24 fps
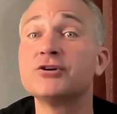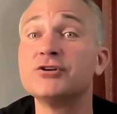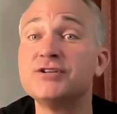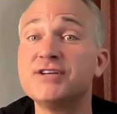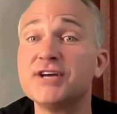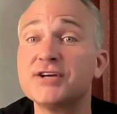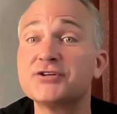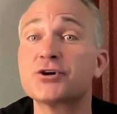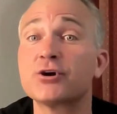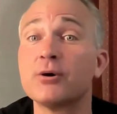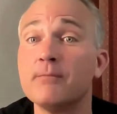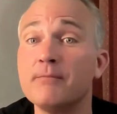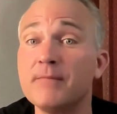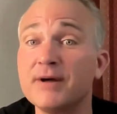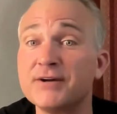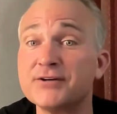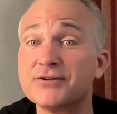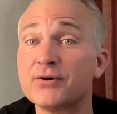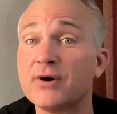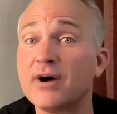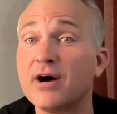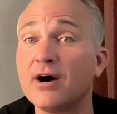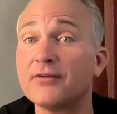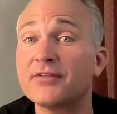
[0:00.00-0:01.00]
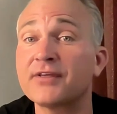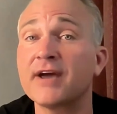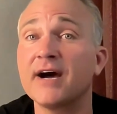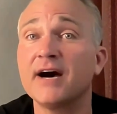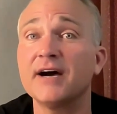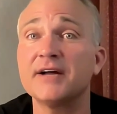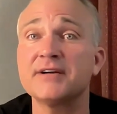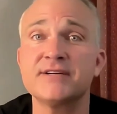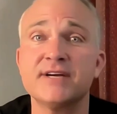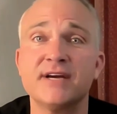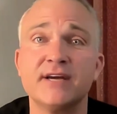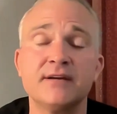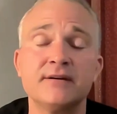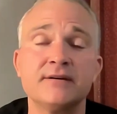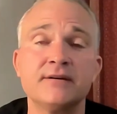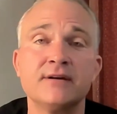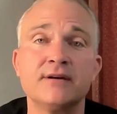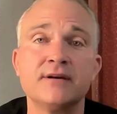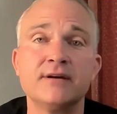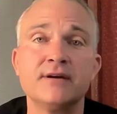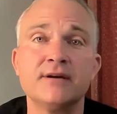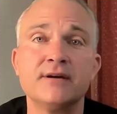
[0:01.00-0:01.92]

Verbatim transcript: digital mental health content.